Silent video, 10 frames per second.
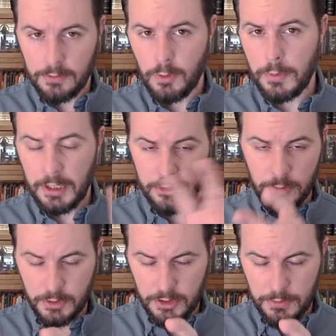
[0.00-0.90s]
into
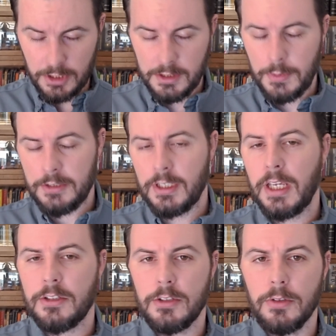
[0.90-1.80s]
formulation, which I'm just about to
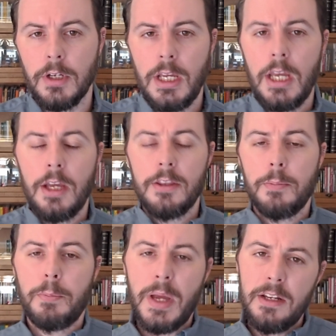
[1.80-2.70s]
get to, the
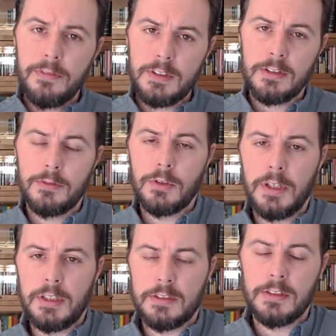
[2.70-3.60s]
benefits of
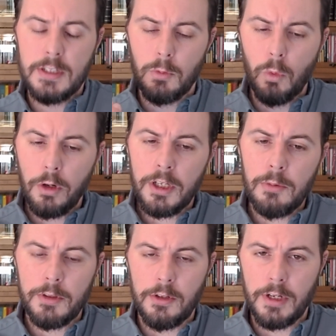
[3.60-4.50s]
doing this is that working
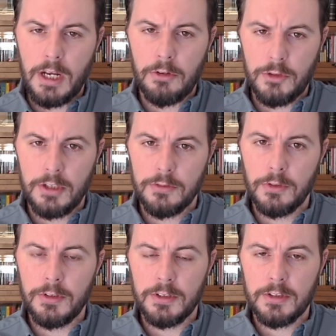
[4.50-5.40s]
with your
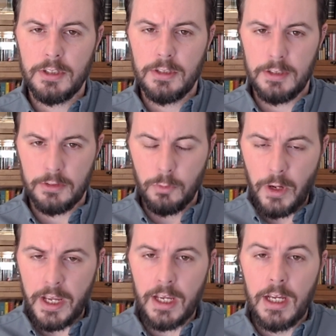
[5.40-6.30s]
countertransfer in this
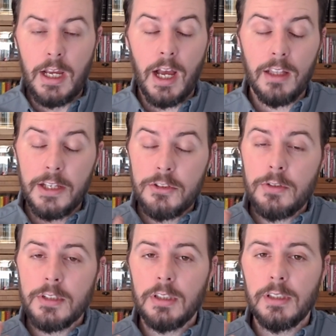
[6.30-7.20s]
way allows
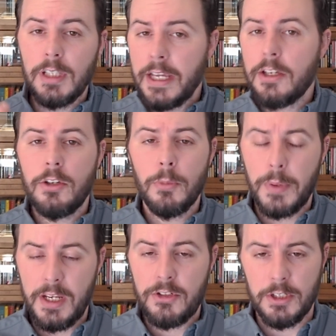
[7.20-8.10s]
you to like your
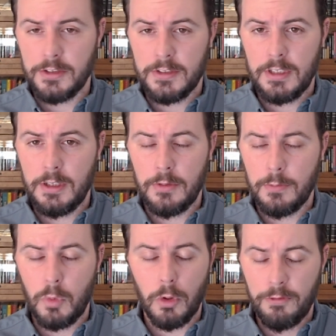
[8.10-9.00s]
patients in a
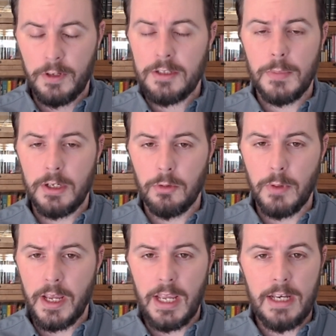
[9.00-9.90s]
more fundamental
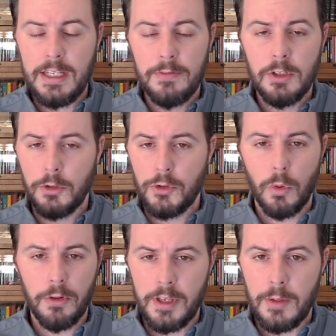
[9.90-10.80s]
way and even
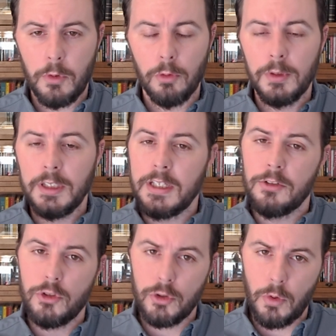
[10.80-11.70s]
adore them or really
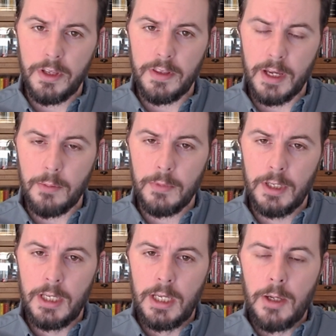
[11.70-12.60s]
enjoy them.
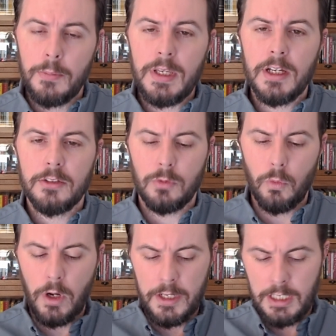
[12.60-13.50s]
Because
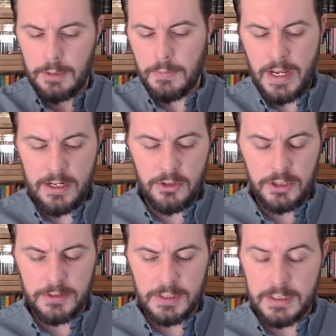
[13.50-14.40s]
one, it
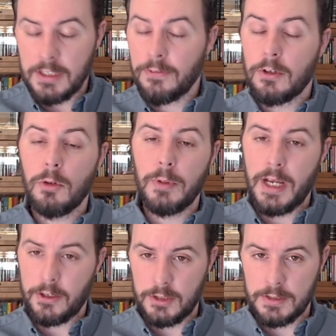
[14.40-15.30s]
manages the difficult
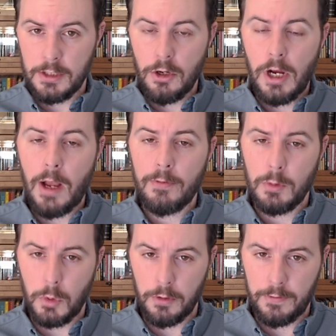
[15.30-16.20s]
reactions that you're
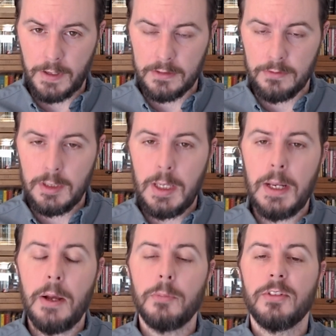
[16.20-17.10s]
having more effectively.
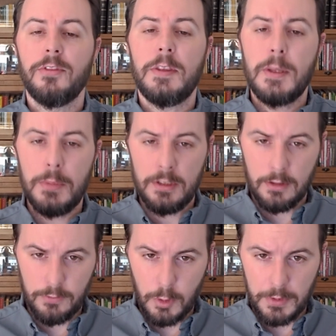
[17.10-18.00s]
It helps fit them into
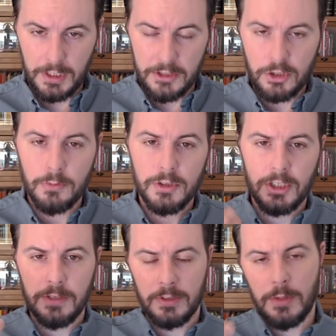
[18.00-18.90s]
the formulation, which
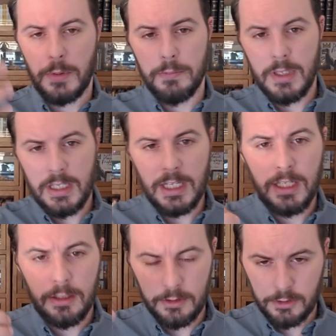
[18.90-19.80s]
gives them a
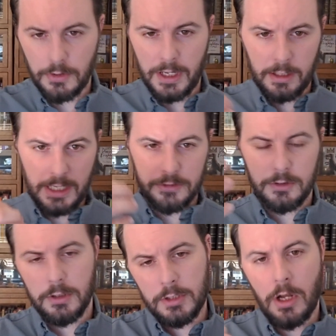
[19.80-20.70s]
meaning, so that allows
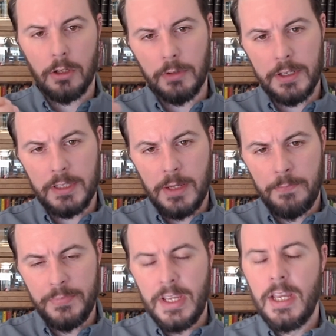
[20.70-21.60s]
you to tolerate
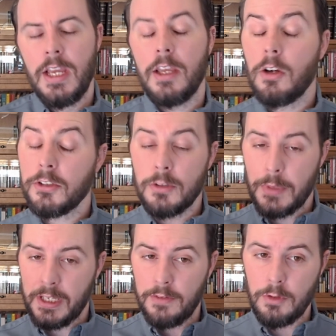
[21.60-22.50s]
them. It also
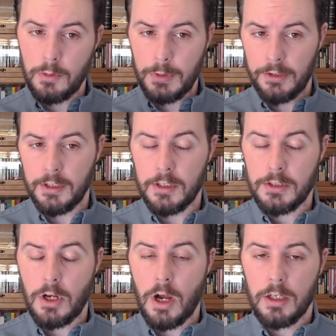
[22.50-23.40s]
might give you an ability to
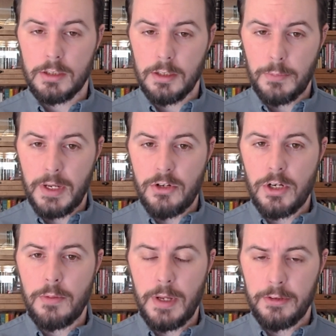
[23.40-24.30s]
talk to the
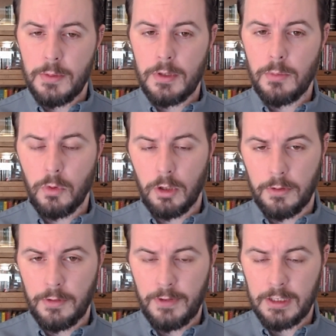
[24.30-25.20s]
patient about them in a more
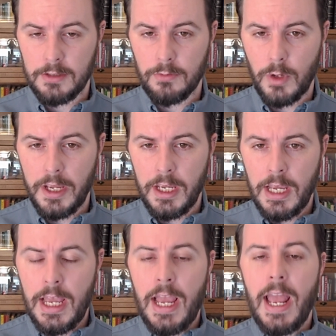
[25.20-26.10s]
effective way.
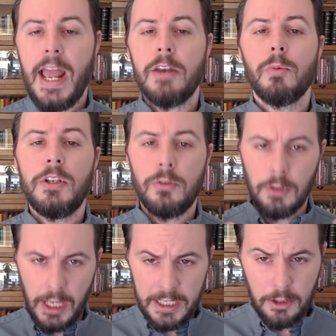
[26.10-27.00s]
And when you
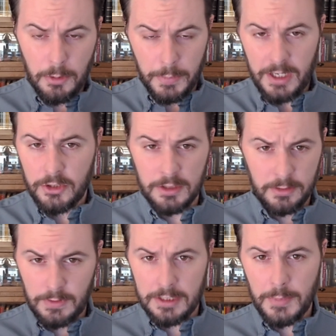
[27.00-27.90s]
like your
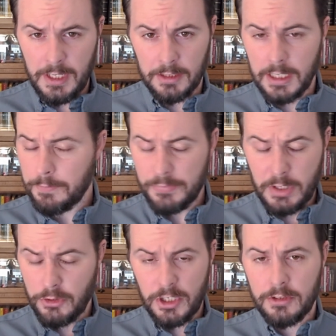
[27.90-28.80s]
patients fundamentally,
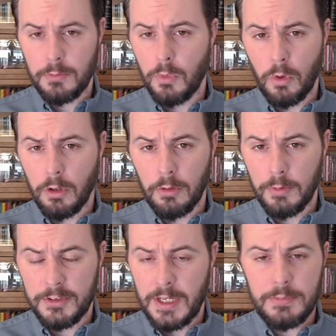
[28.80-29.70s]
you're just more
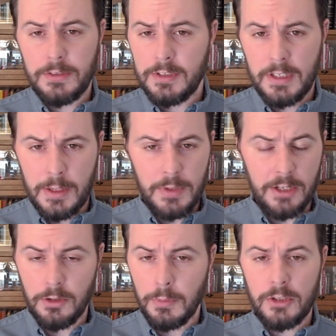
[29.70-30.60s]
receptive to them
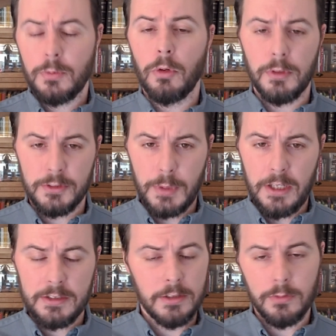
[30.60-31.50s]
and you're much more
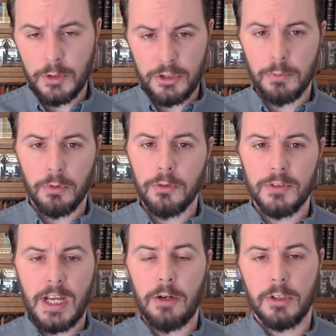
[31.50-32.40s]
responsive, which
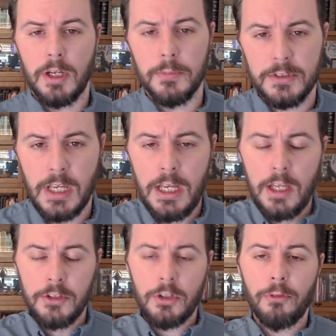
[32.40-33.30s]
improves outcomes.
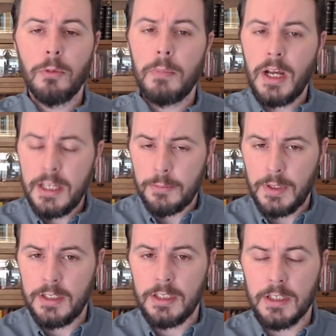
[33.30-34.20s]
So from my
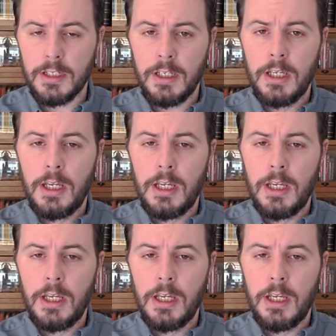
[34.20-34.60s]
opinion,